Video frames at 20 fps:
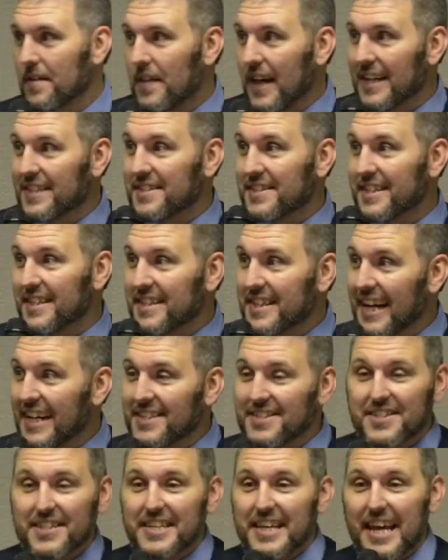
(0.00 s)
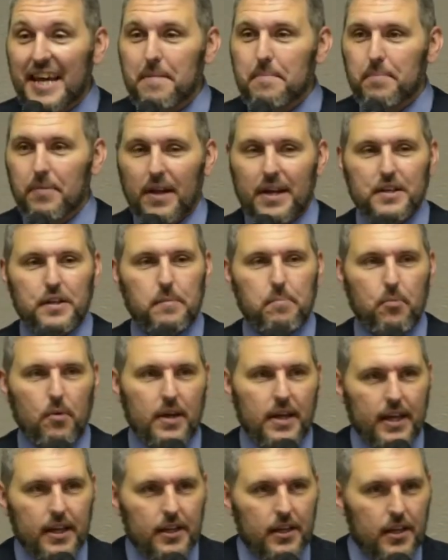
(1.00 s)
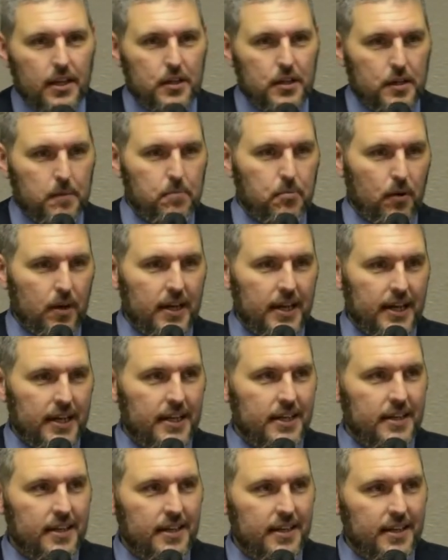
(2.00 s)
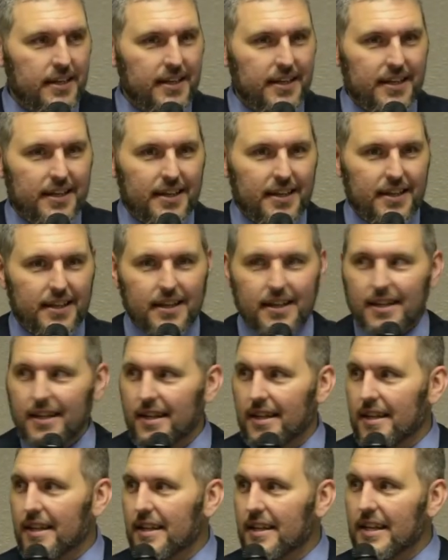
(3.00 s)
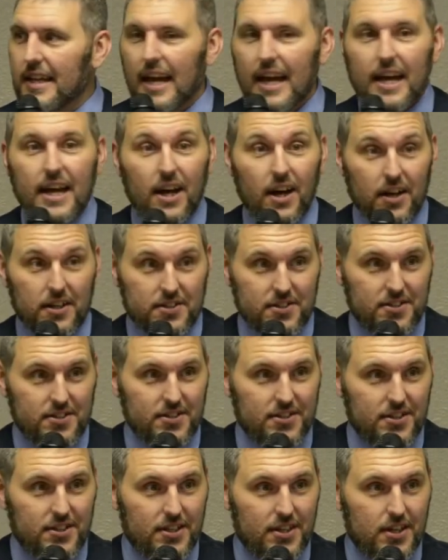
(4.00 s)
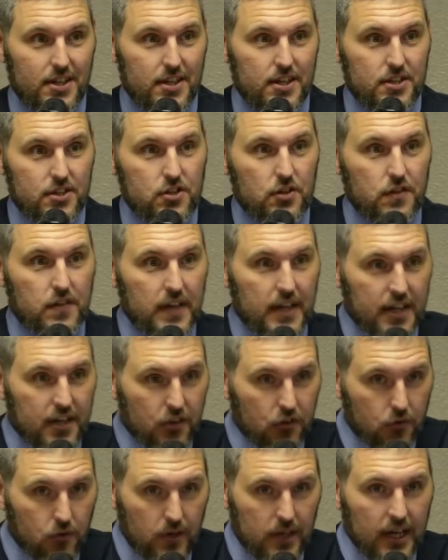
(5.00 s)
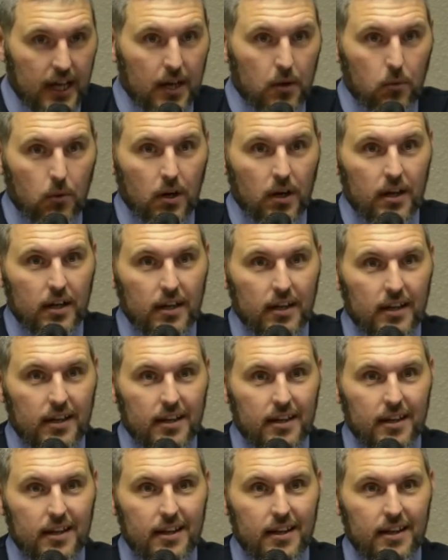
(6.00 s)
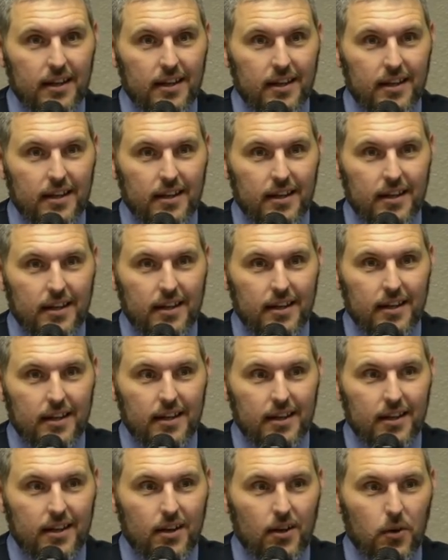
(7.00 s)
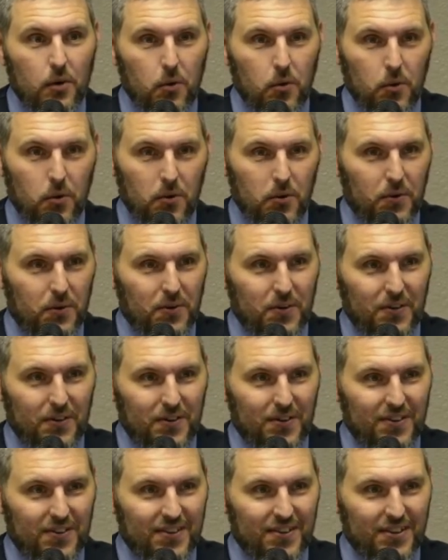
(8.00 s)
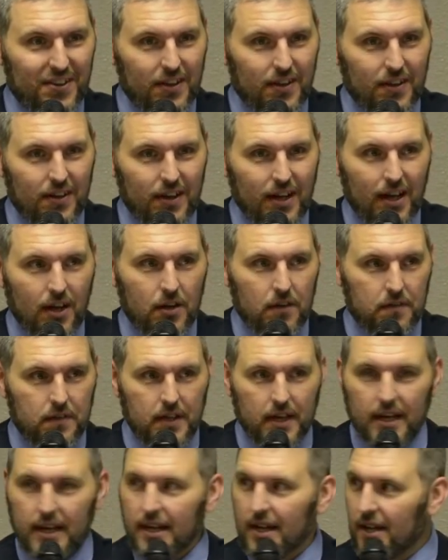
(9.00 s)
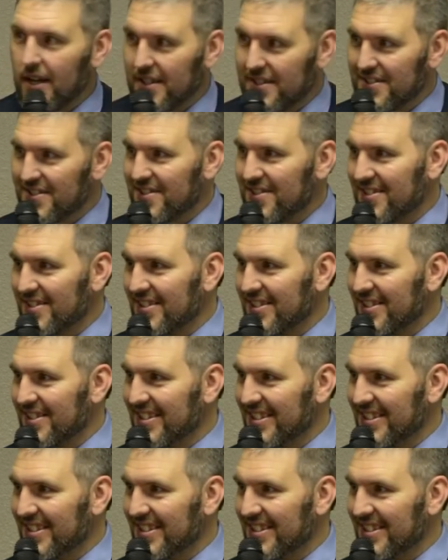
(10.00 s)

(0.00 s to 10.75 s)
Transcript: That's the, that's the game plan to bring in to bring in chaos so they can create what? Order out of chaos.